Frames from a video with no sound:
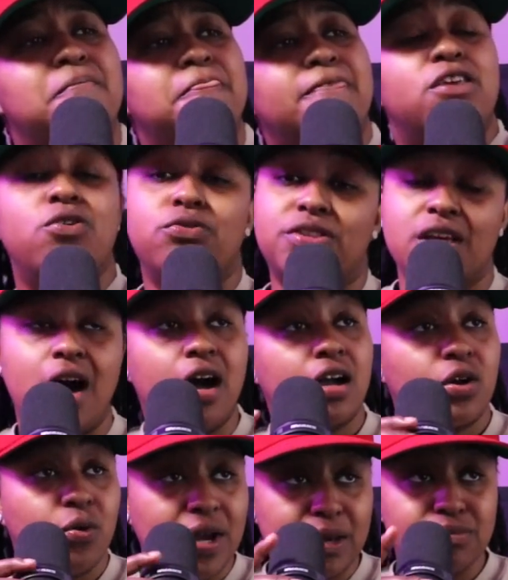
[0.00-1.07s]
You thought
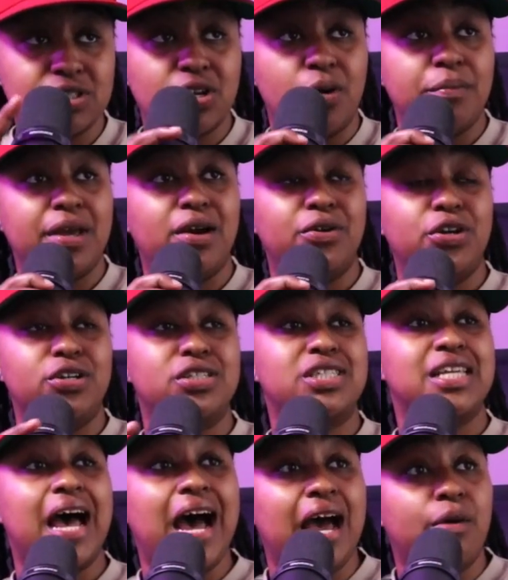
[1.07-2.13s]
Queen was going to be on your
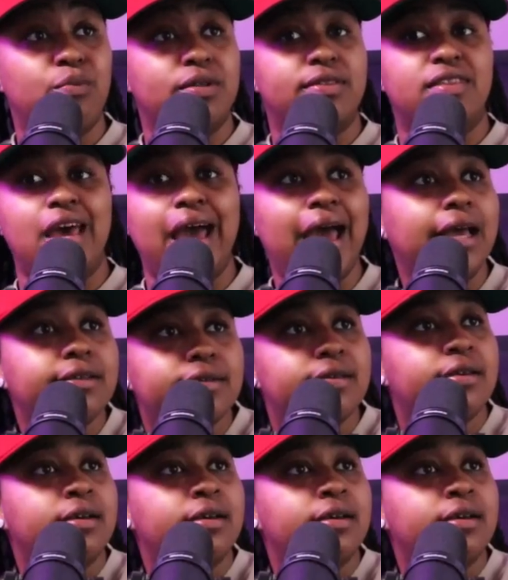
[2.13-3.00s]
side with that?